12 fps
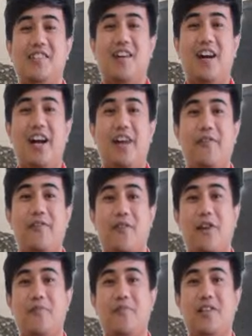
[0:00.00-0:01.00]
I
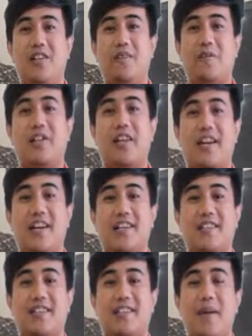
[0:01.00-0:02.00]
from the
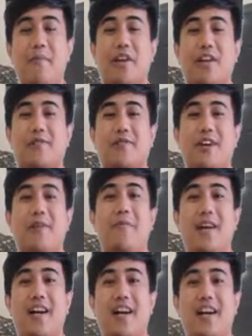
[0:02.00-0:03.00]
Kemenkes
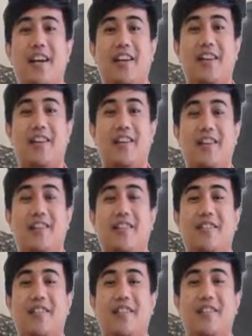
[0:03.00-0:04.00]
Surabaya in
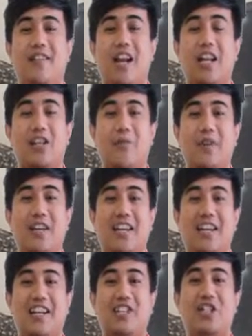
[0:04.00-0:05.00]

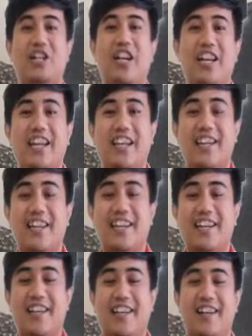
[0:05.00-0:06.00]
Electromechanical Engineering.
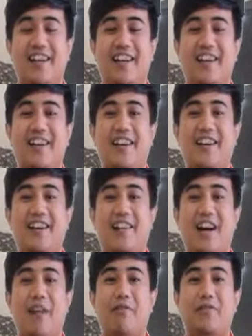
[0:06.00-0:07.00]

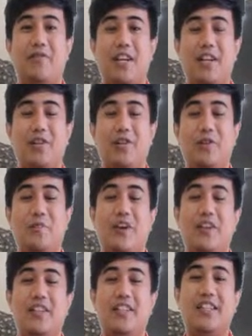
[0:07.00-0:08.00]
I want to tell you
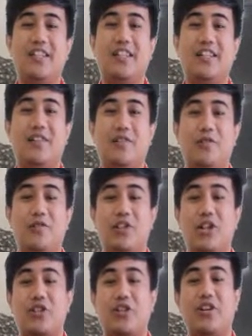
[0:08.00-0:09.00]
about the
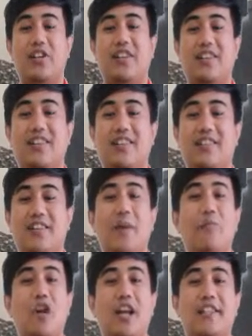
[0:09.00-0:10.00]
ultrasonic
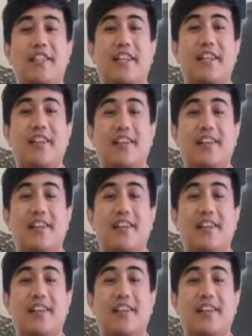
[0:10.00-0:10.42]
nebulizer.